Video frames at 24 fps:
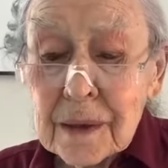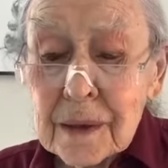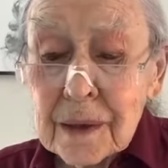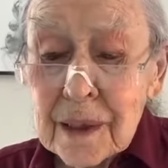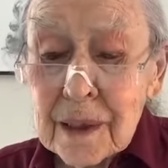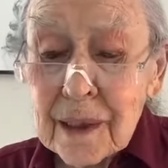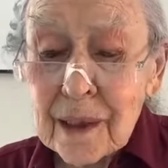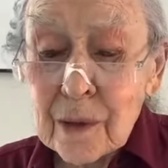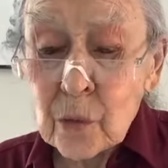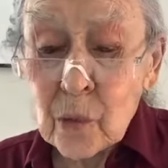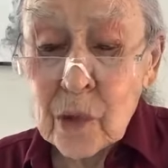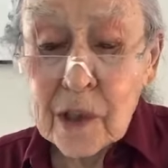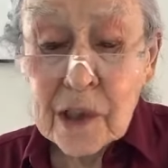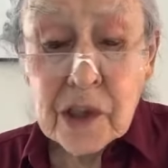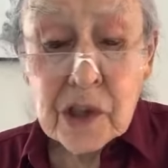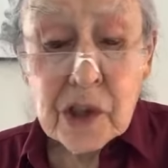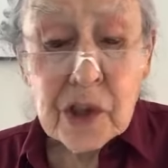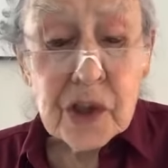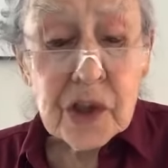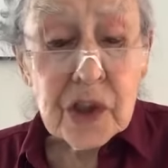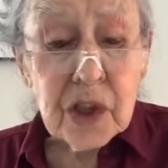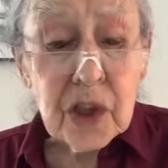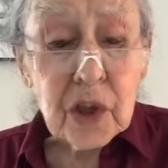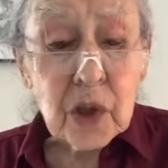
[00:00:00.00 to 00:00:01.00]
And when
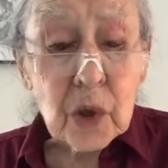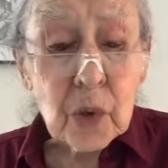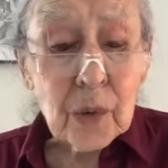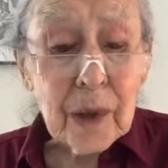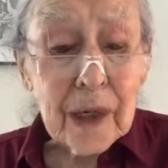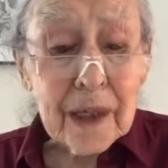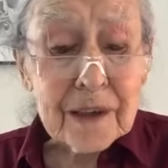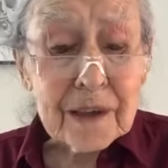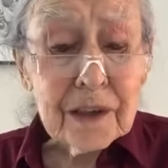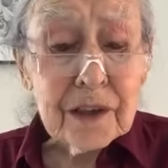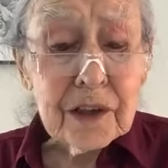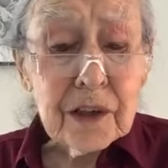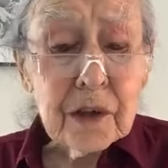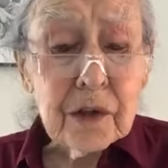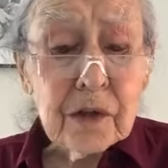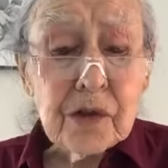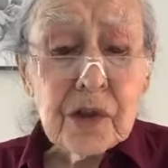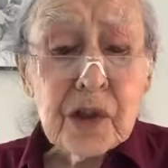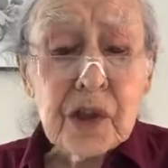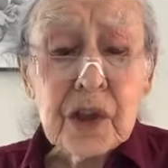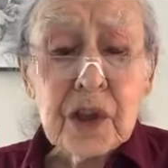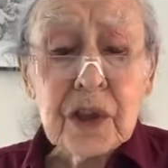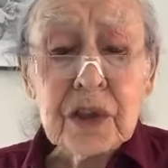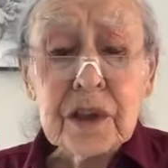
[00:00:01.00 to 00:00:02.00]
she corrected you,
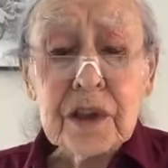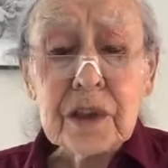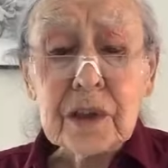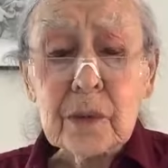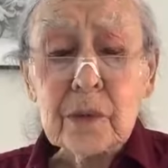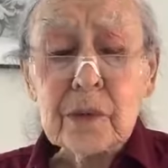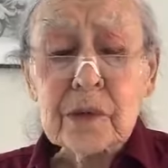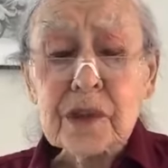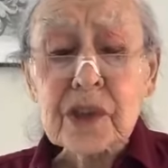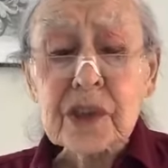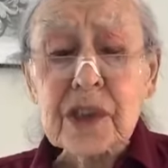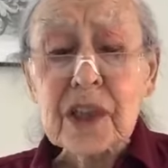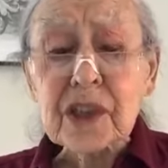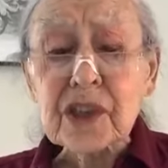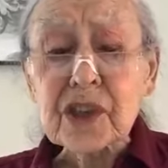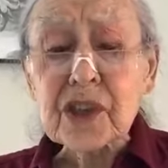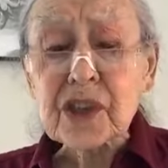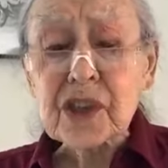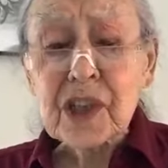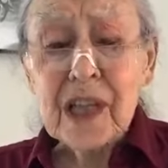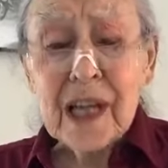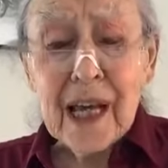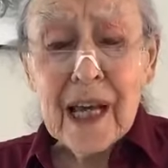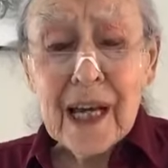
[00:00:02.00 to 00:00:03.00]
she did it with
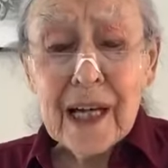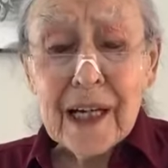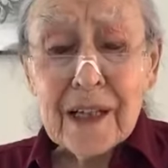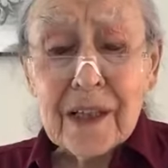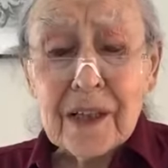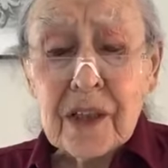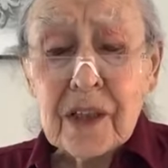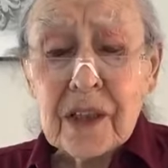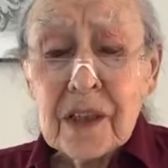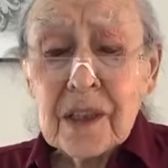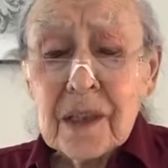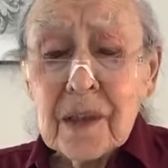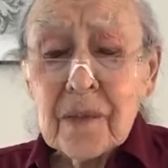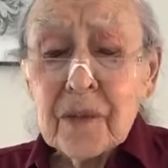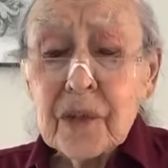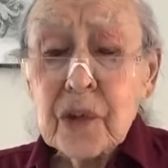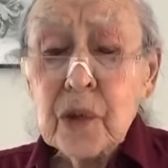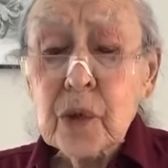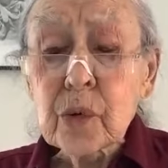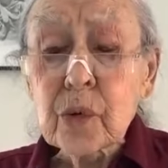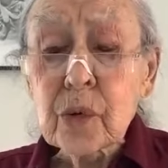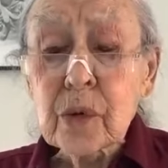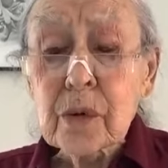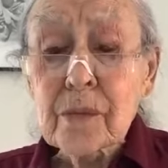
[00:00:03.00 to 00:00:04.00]
such tact,
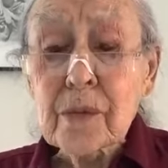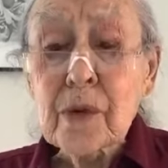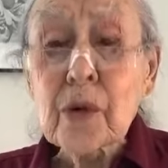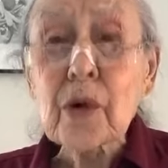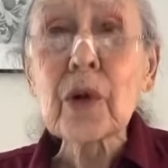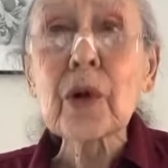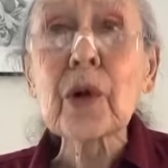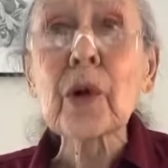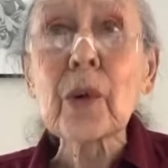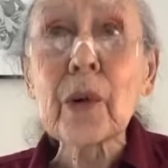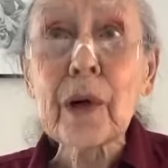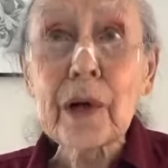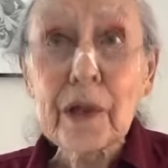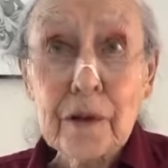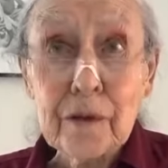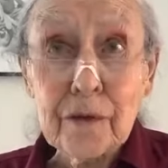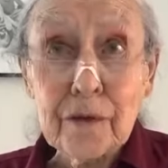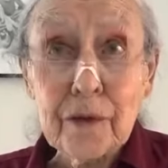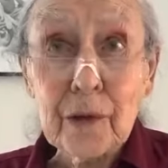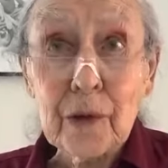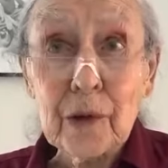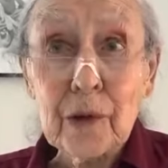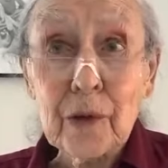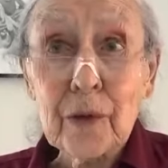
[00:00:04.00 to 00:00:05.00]
you were more
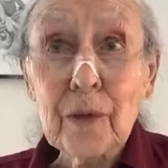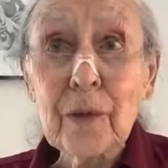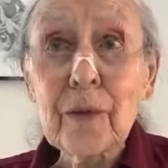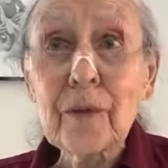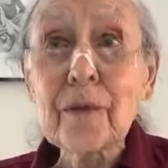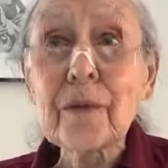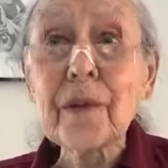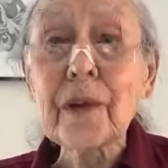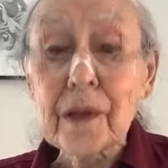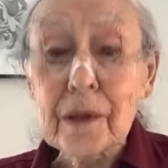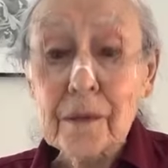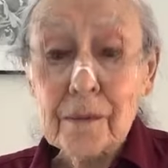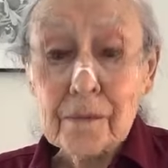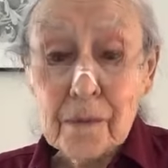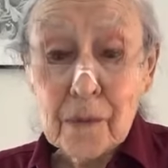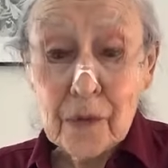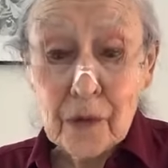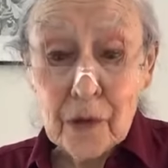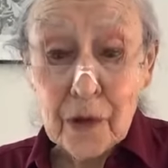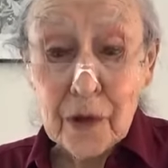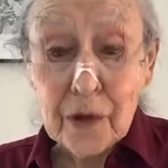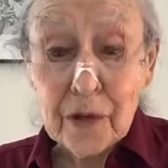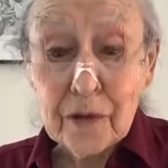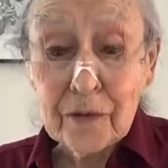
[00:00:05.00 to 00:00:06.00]
grateful than
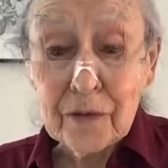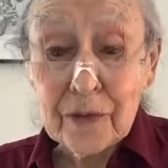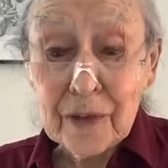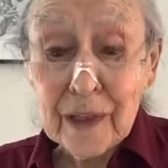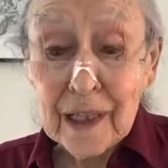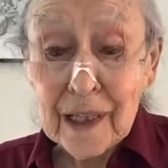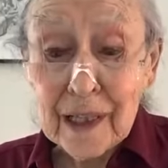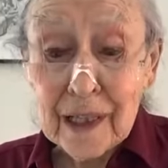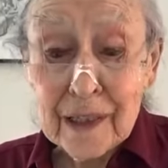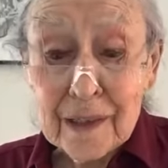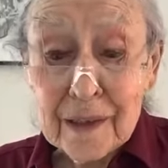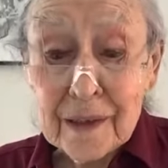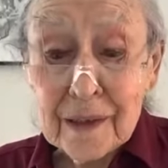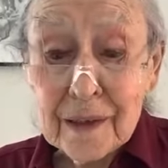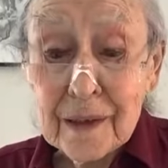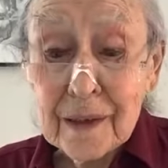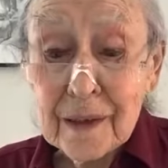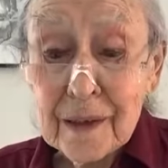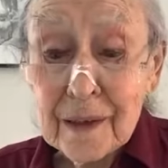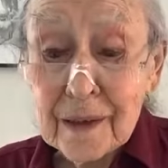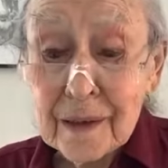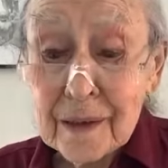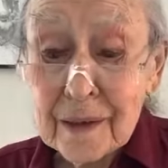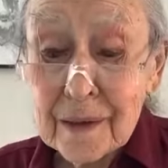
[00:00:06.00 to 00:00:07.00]
mortified.
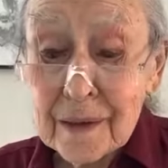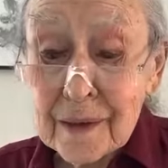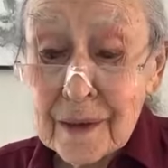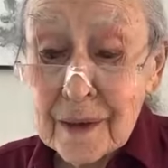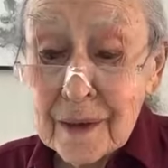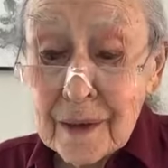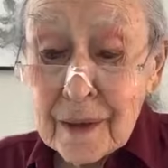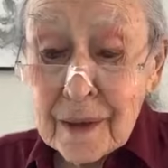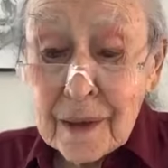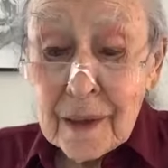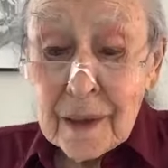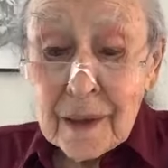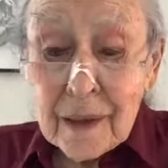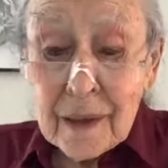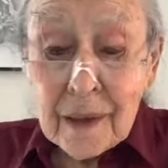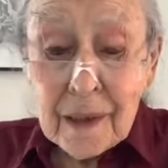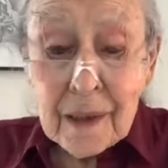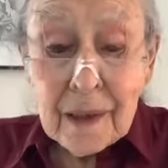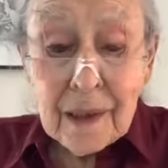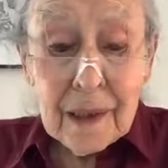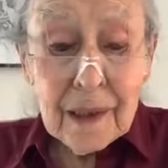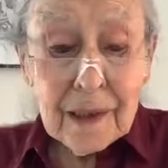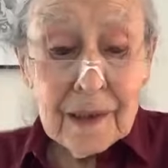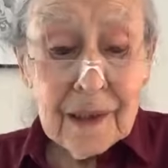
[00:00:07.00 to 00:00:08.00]

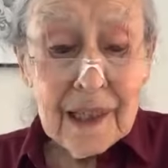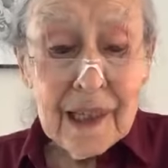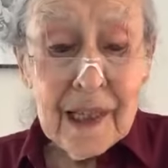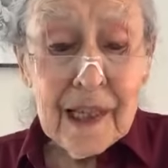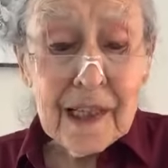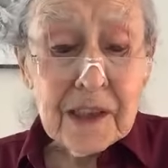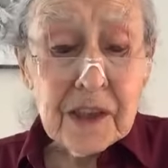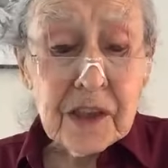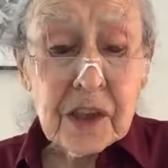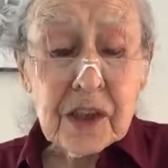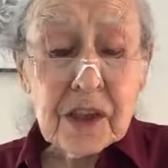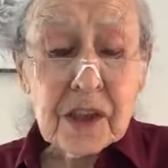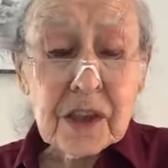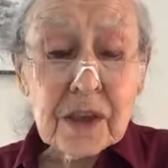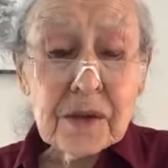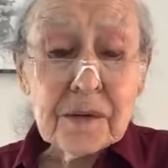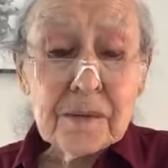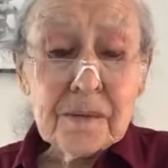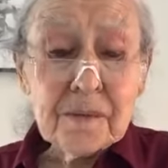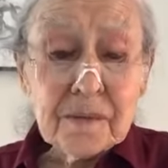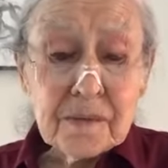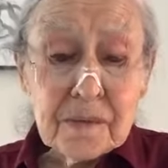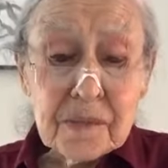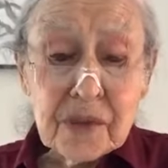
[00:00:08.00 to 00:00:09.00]
Alas,
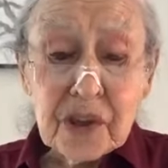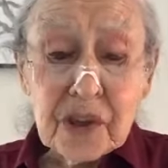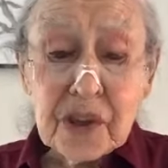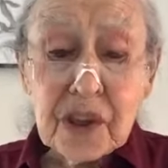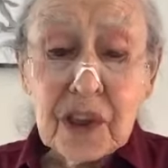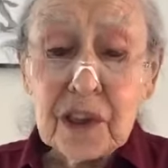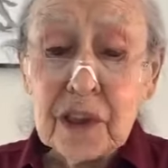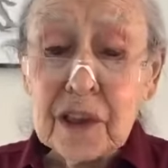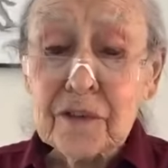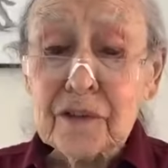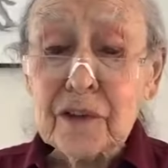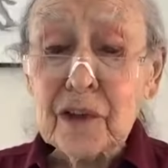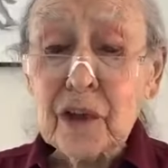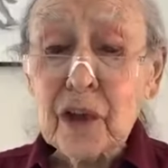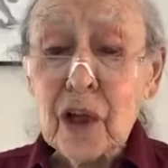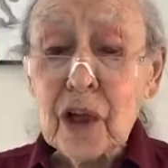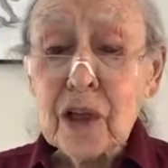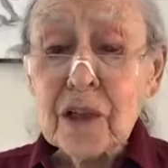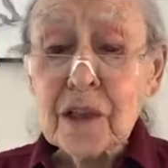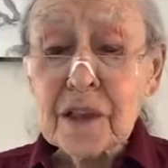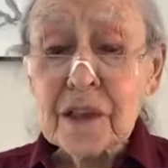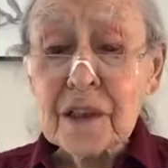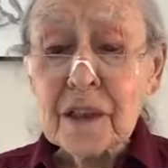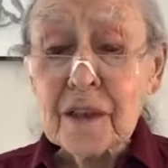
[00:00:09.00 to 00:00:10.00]
she lived
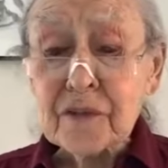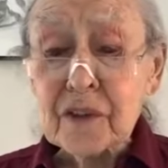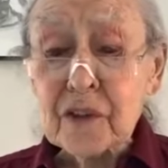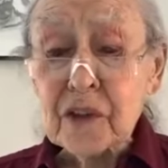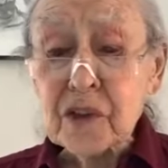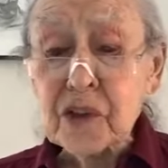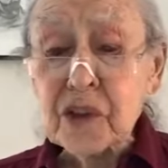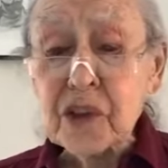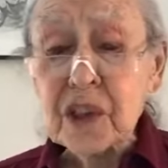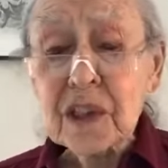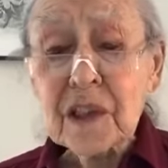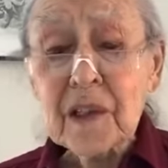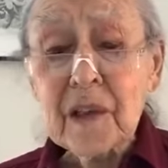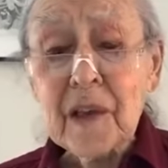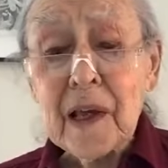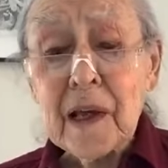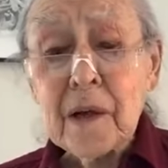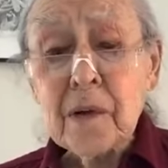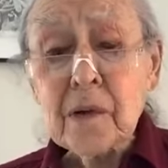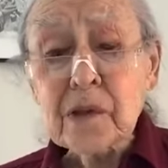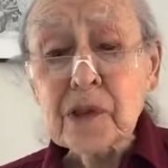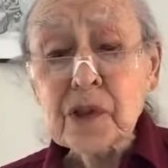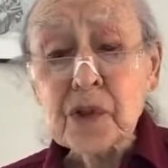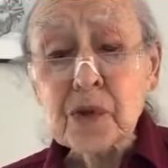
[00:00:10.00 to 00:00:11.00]
long enough to see
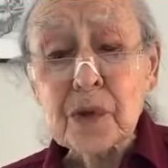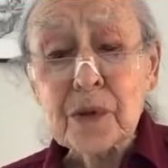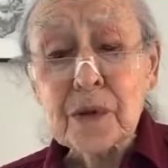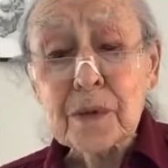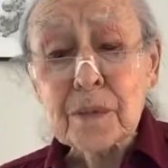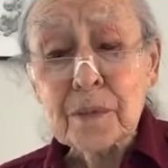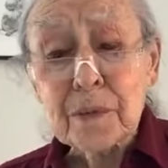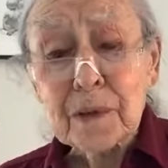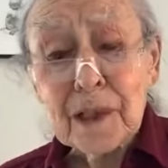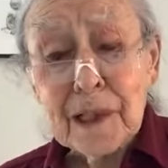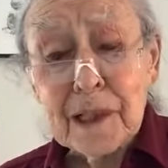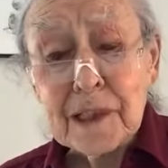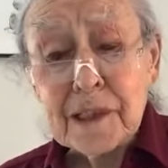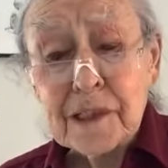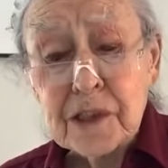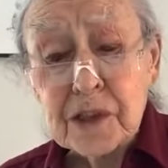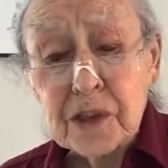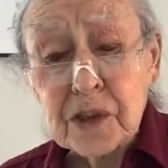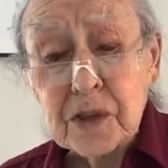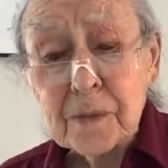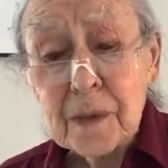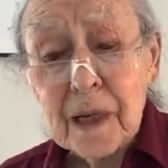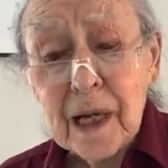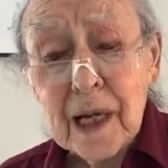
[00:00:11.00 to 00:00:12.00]
language
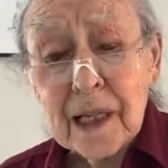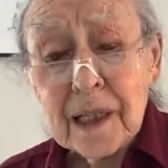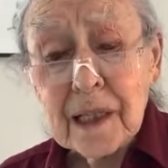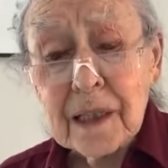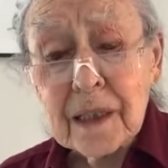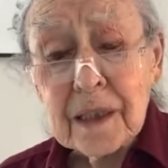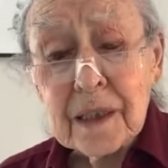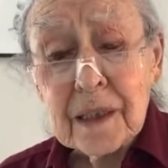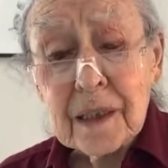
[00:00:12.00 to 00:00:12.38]
replaced by